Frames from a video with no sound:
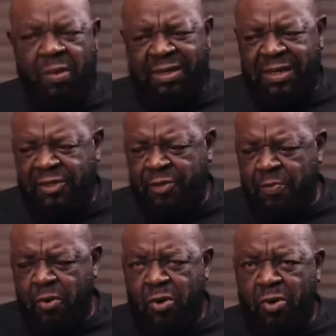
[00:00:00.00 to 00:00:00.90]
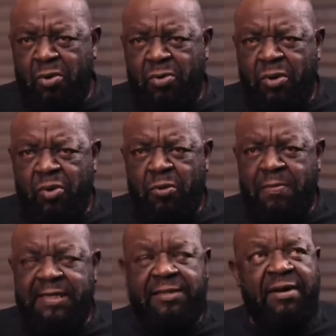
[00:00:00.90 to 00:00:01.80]
a small old
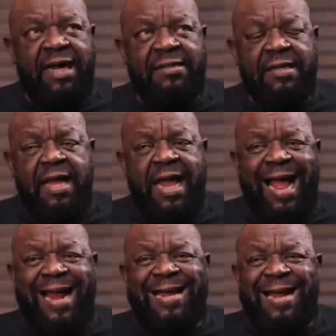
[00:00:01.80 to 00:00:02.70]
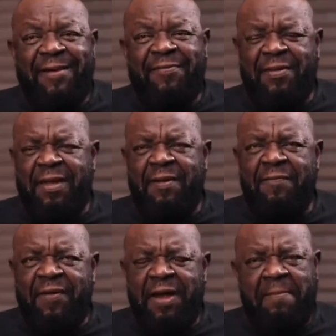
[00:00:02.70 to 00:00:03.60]
mattress and left a
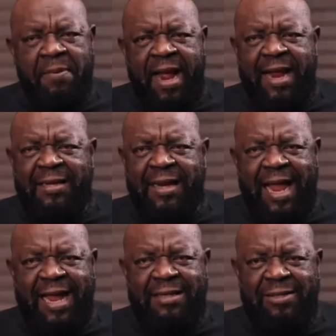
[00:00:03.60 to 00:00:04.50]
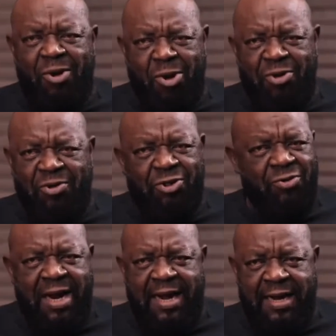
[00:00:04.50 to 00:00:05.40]
very bright light on
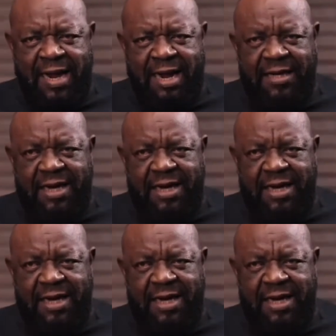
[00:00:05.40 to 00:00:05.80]
throughout the night.